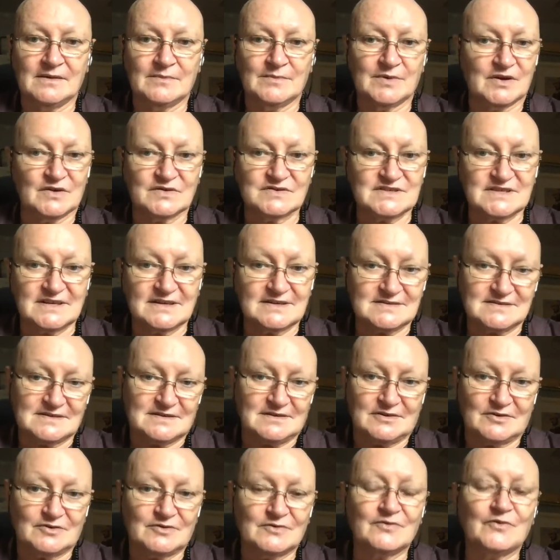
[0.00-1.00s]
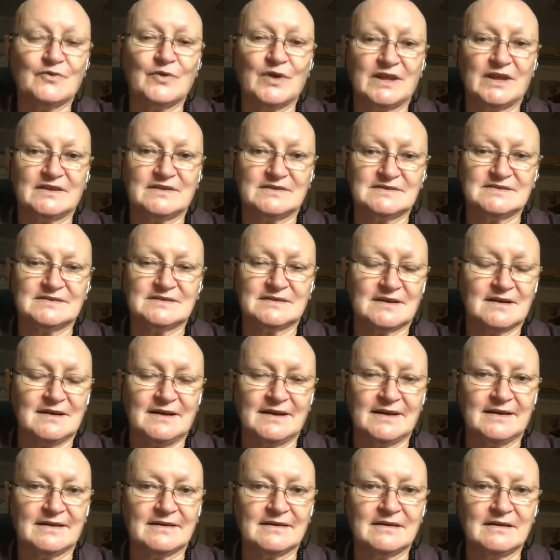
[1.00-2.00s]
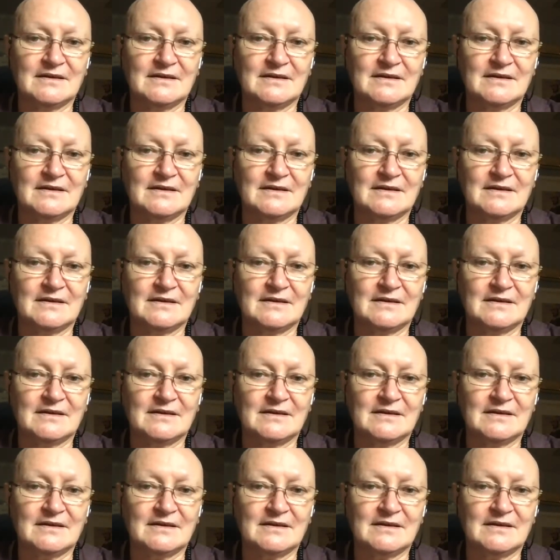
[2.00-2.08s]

because there's a lot of weeds, clear.